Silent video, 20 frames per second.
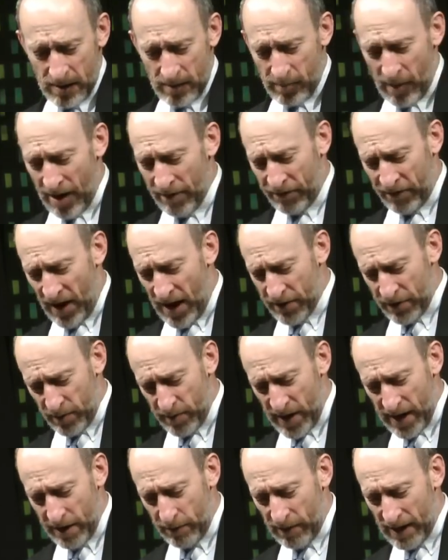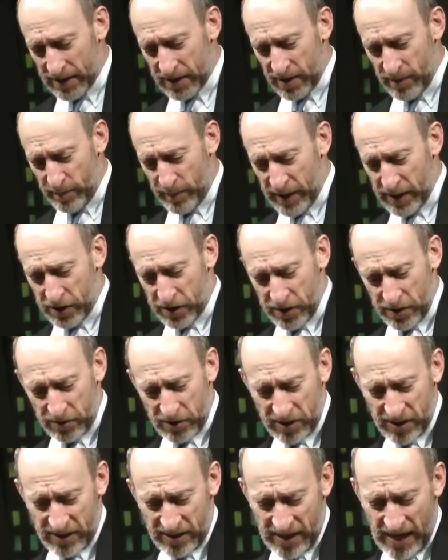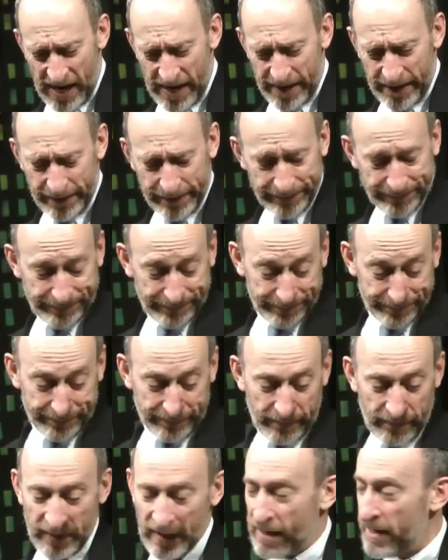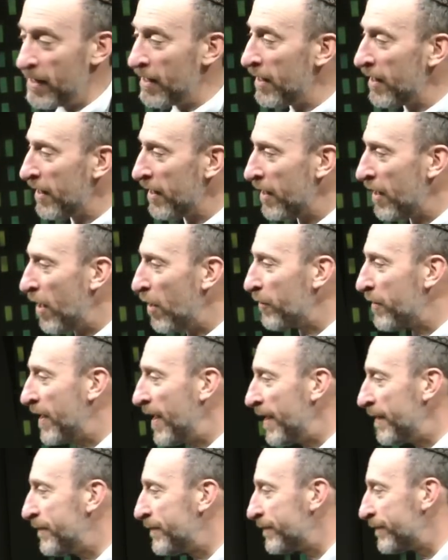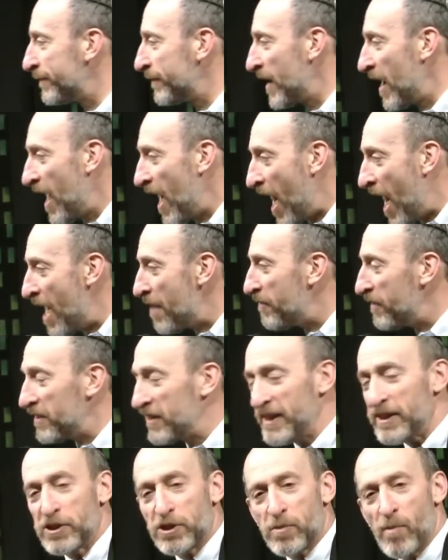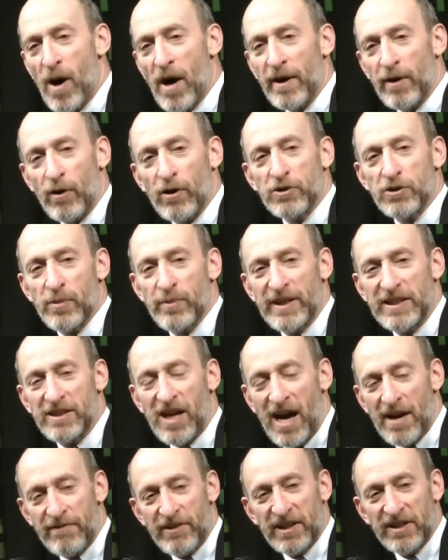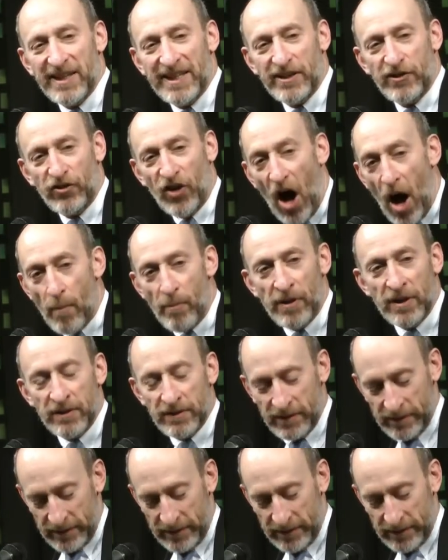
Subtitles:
My father, may he rest in peace, used to say, you know, kid, Ivy League smart also means Ivy League dumb.